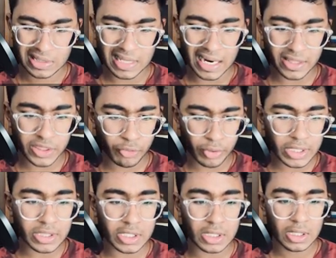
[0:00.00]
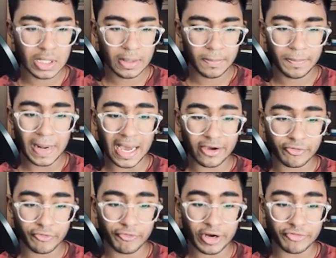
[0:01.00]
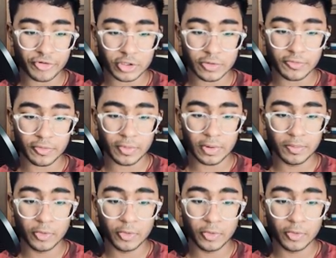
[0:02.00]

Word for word: That is the reason black went for the uh,